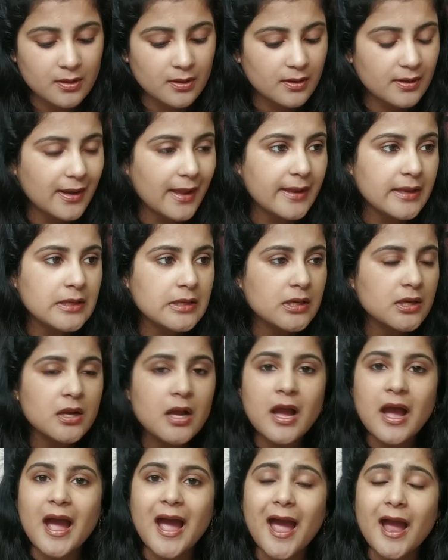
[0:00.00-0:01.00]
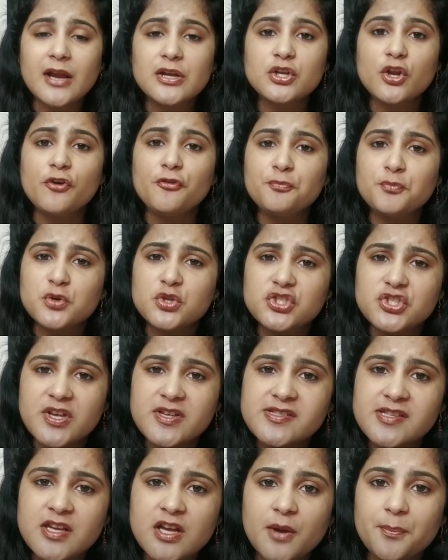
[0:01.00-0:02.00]
Like act of
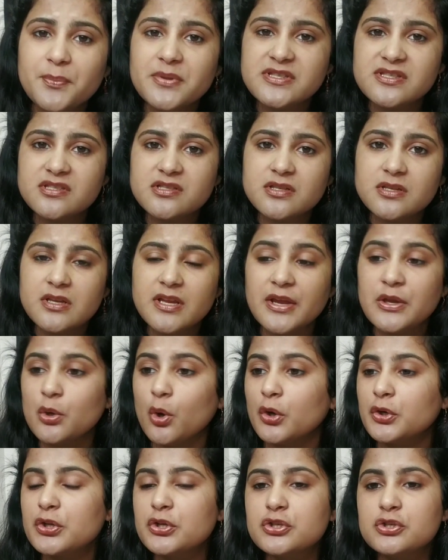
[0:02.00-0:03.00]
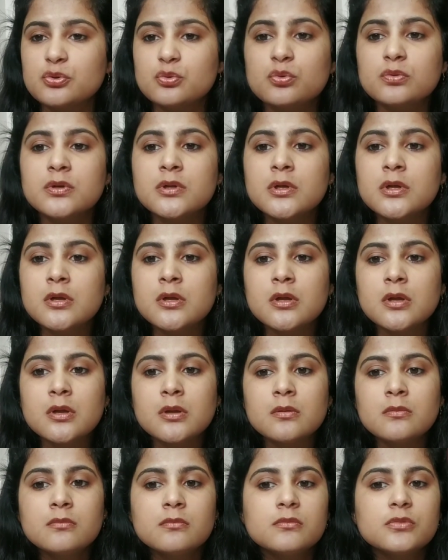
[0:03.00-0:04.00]
purchasing a pistol in order to
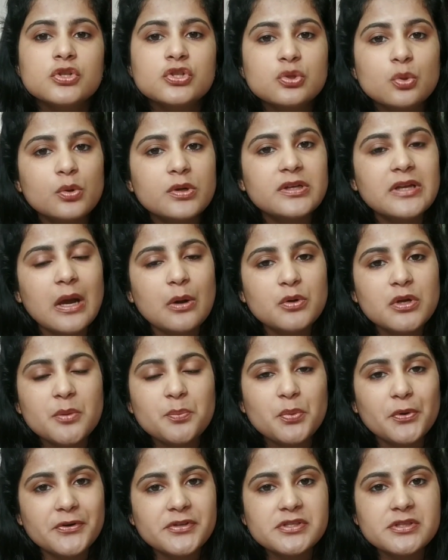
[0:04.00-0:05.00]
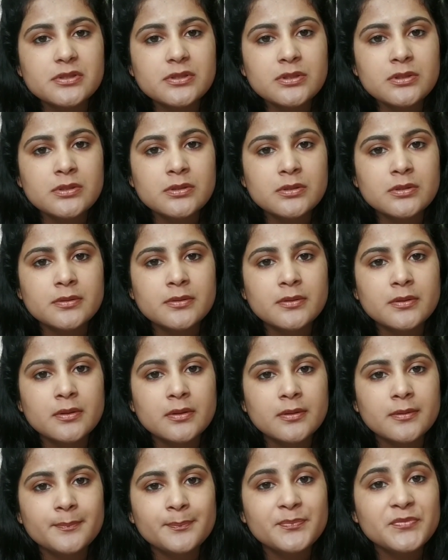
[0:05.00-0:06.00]
shoot down a person.
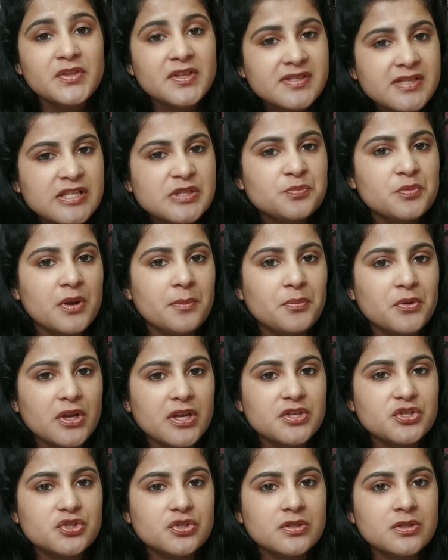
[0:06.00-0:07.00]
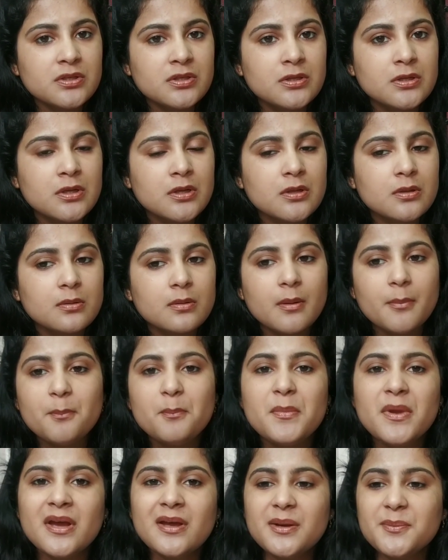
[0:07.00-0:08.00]
This is preparation.
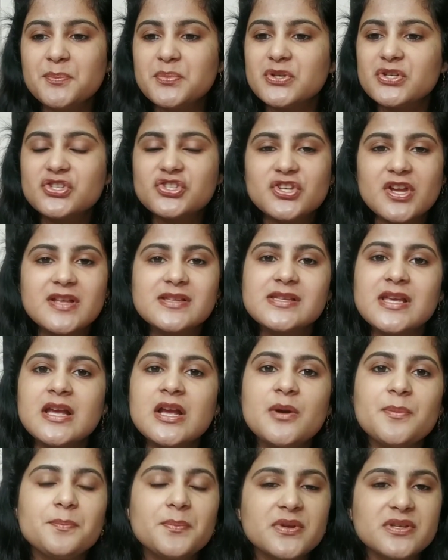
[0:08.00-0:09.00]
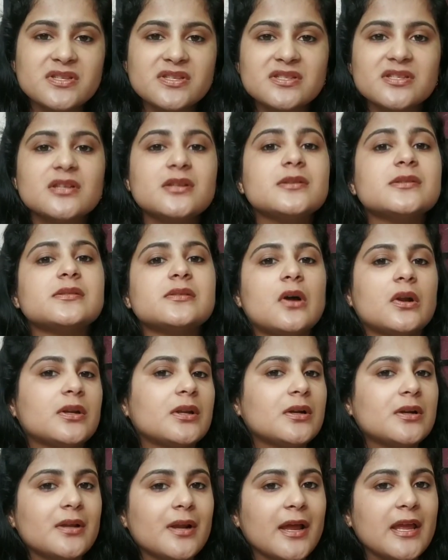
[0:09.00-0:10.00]
Mere purchasing a pistol is not
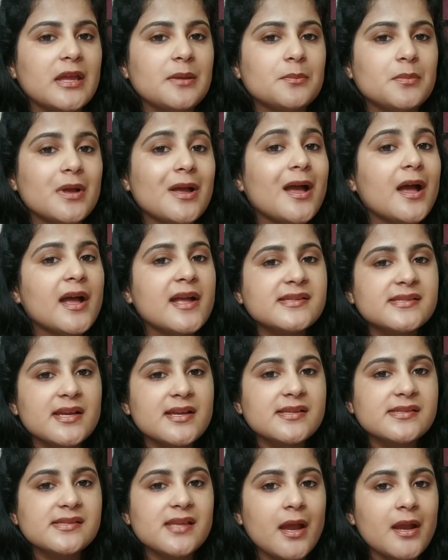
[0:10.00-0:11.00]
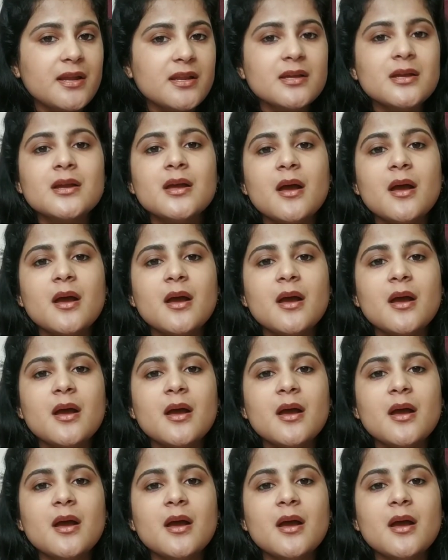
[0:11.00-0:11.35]
a crime. As I said,